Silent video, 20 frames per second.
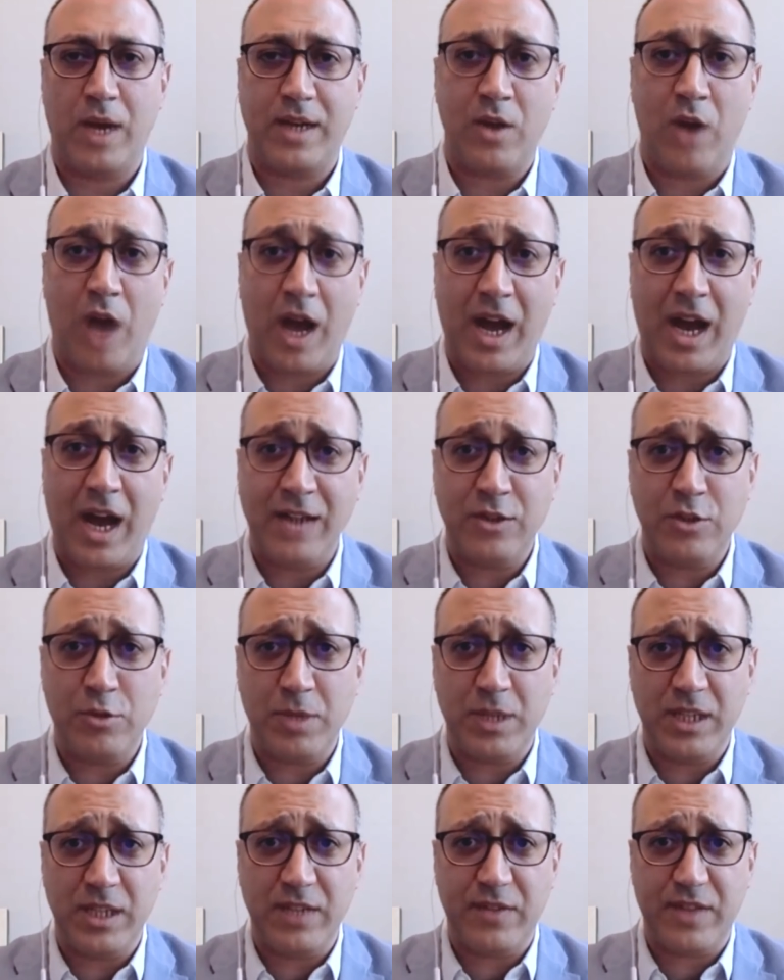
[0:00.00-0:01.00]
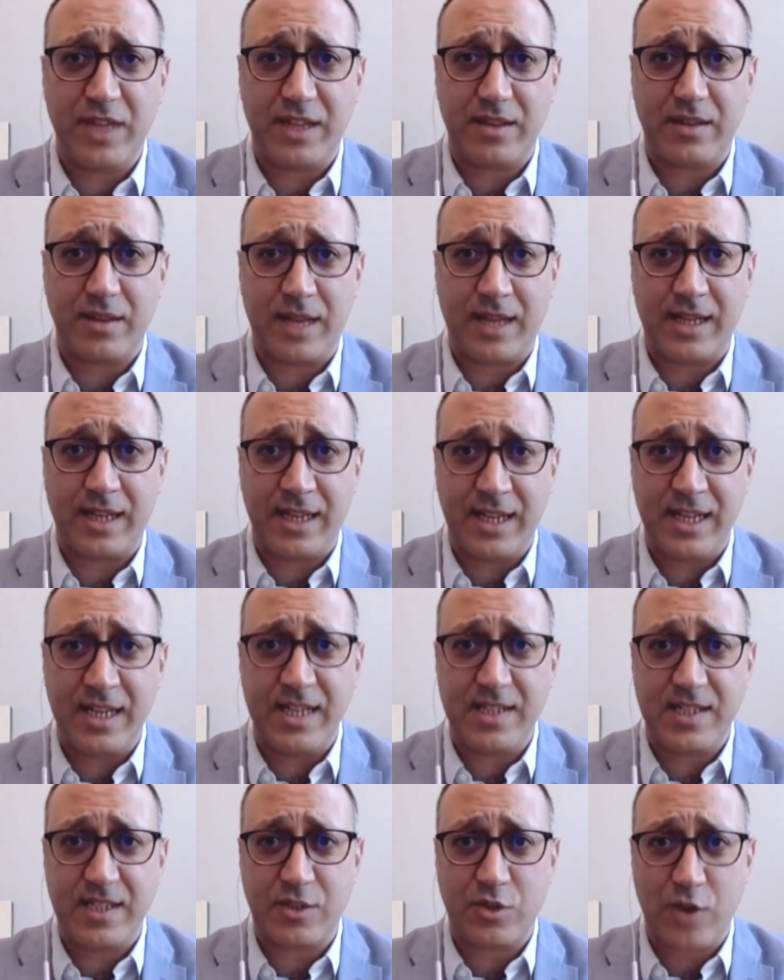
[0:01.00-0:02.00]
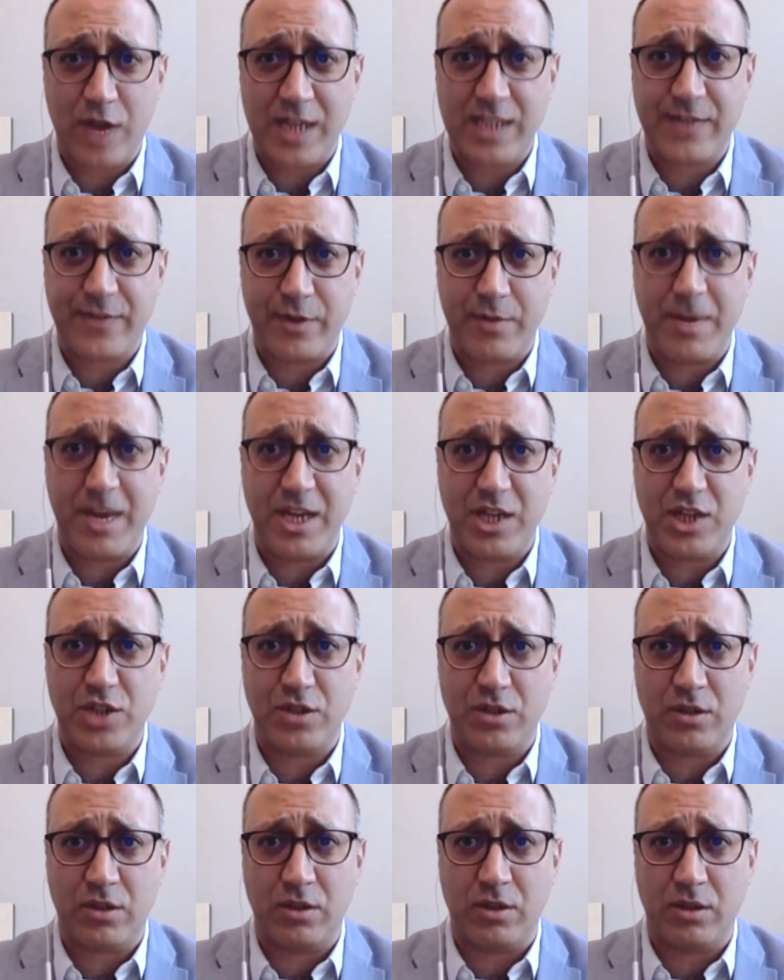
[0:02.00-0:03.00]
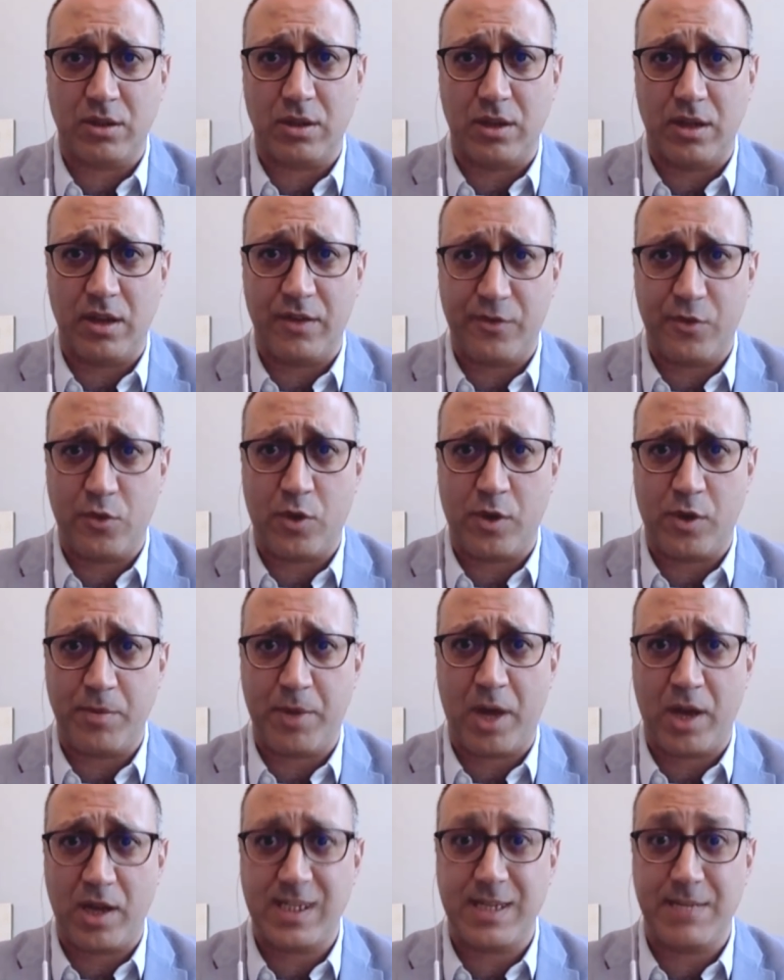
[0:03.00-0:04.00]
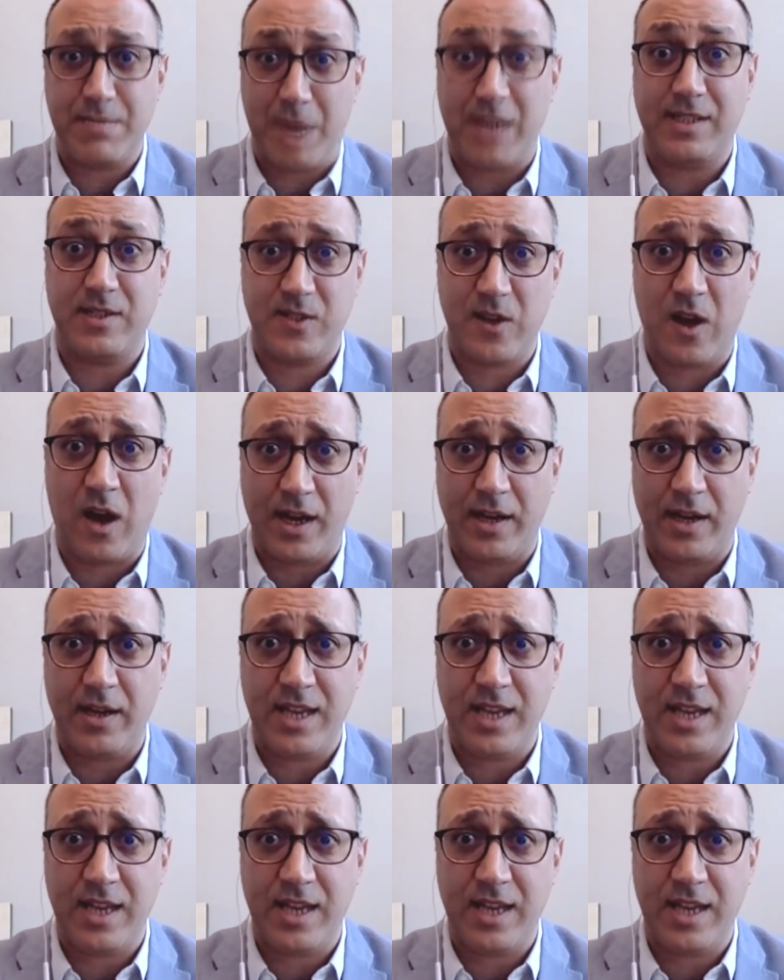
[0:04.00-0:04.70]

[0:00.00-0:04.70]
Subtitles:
No, I do believe that it is a transformational foreign policy by design.